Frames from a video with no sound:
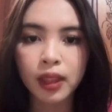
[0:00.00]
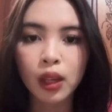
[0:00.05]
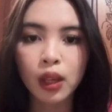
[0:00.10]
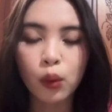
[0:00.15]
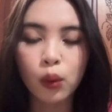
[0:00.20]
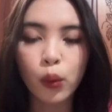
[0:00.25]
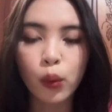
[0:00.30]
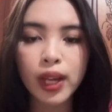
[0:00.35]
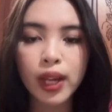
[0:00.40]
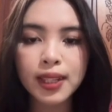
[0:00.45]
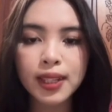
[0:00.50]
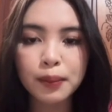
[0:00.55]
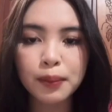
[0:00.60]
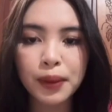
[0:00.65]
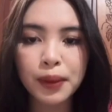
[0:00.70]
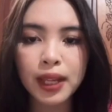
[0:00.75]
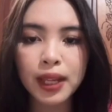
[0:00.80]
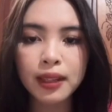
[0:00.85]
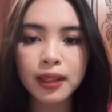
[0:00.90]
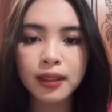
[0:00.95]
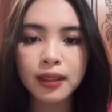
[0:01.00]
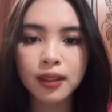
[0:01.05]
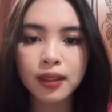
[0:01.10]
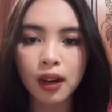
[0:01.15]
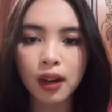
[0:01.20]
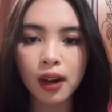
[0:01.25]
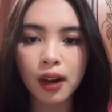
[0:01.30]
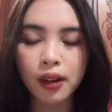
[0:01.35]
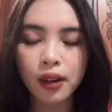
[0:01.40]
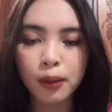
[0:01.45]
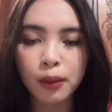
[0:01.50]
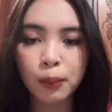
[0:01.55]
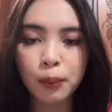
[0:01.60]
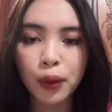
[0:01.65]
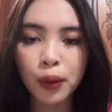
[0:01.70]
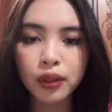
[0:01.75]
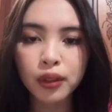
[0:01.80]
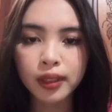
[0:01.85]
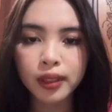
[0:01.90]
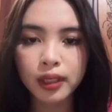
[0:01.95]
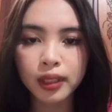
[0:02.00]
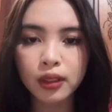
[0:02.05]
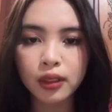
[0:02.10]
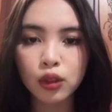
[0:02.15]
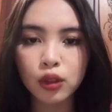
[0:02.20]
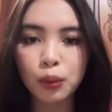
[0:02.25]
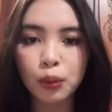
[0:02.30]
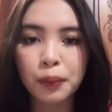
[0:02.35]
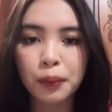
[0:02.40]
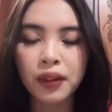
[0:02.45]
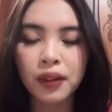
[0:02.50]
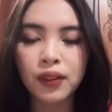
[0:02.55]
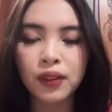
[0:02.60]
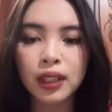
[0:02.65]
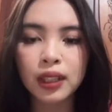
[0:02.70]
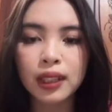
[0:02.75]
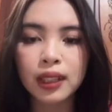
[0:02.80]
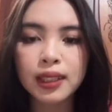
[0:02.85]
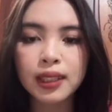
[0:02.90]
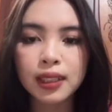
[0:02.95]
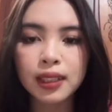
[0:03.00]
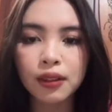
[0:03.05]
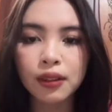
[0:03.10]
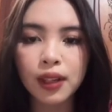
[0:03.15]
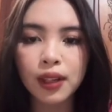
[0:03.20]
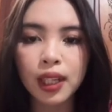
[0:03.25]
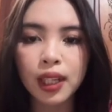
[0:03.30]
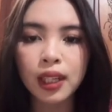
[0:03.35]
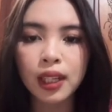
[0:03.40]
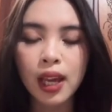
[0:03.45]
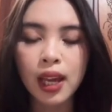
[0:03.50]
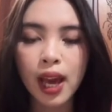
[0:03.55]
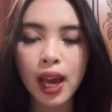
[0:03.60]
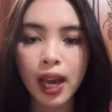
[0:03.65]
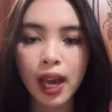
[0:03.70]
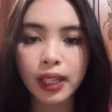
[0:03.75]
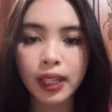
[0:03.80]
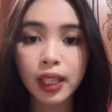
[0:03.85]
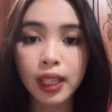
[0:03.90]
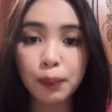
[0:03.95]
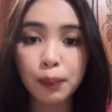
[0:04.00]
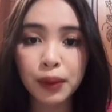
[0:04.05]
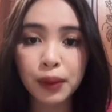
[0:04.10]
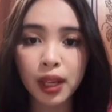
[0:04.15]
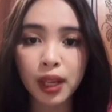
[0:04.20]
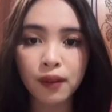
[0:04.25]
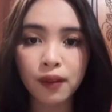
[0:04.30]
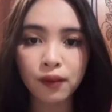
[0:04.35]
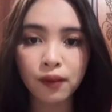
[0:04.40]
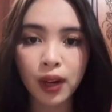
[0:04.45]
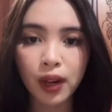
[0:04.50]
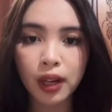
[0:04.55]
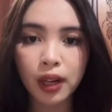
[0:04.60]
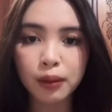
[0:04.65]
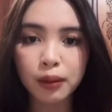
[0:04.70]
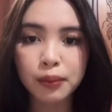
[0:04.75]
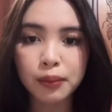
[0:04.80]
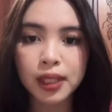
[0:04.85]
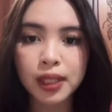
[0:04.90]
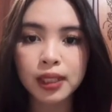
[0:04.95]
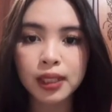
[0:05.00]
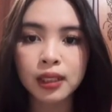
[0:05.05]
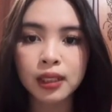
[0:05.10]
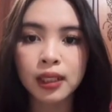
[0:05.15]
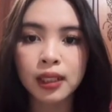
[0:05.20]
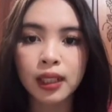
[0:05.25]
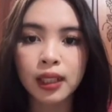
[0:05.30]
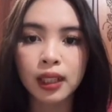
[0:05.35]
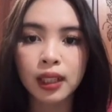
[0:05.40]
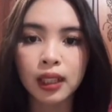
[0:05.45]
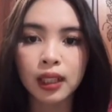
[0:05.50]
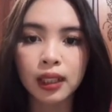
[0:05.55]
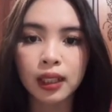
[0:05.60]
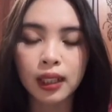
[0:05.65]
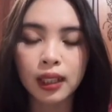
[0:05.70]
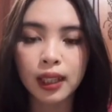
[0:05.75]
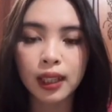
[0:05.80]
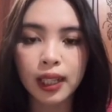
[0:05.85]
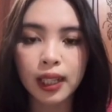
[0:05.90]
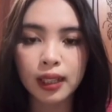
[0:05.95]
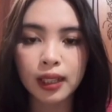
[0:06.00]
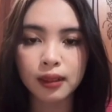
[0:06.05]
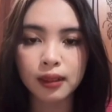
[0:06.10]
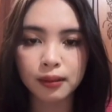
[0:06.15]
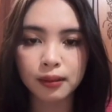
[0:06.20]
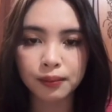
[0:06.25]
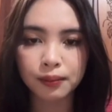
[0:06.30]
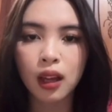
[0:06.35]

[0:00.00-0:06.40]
Waste bins are important to prevent littering and keep the environment clean.